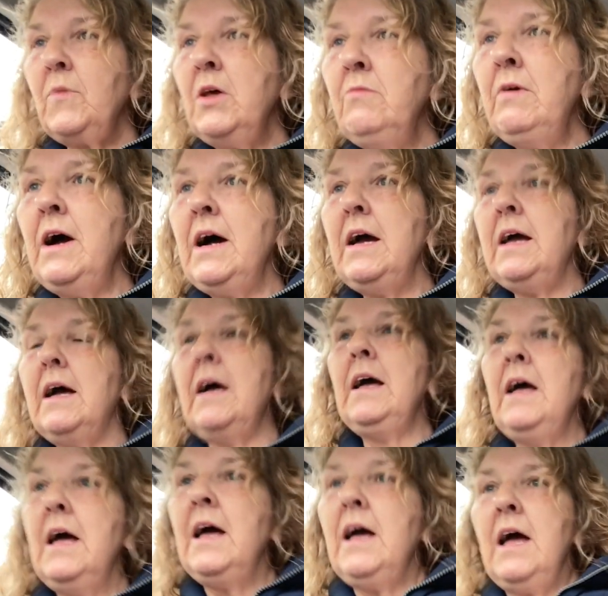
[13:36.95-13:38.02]
Right,
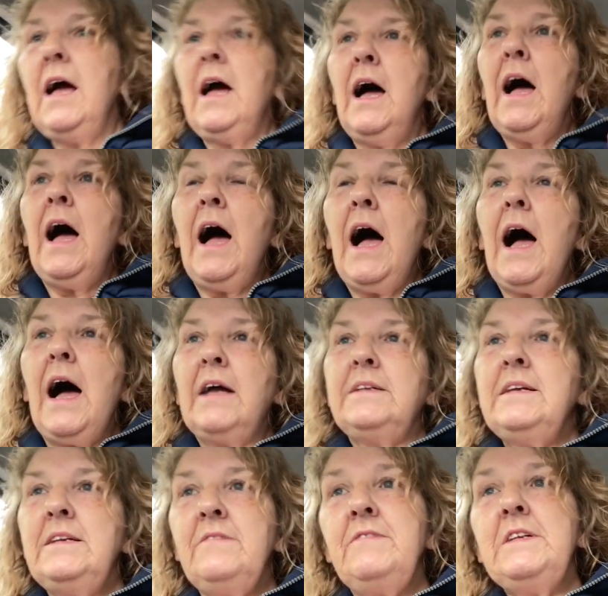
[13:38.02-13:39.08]
I
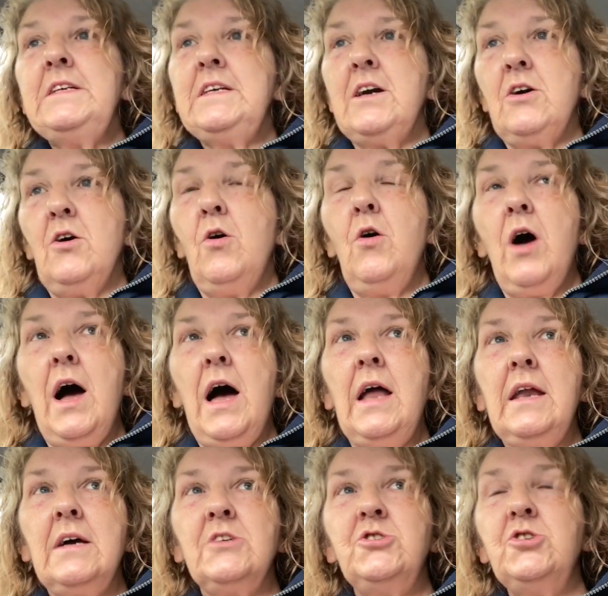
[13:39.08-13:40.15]
did a video
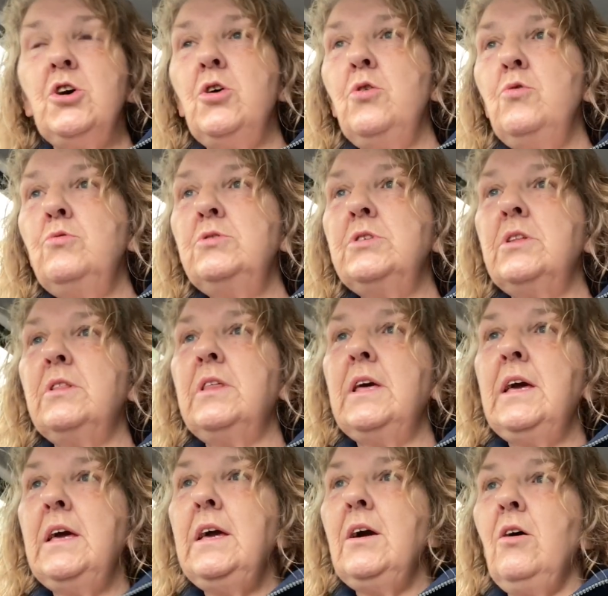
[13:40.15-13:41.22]
and I showed
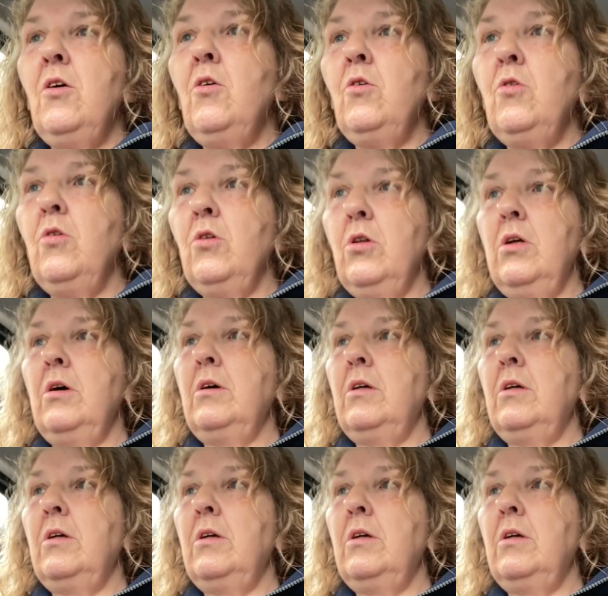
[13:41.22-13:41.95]
the haul